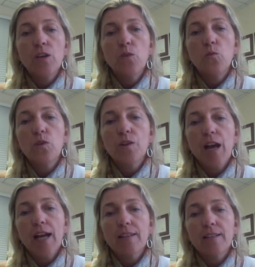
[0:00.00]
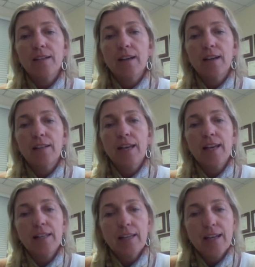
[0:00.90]
who were not on
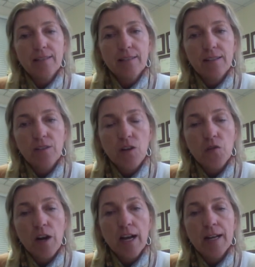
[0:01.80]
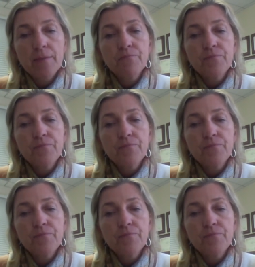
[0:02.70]
any SSRI.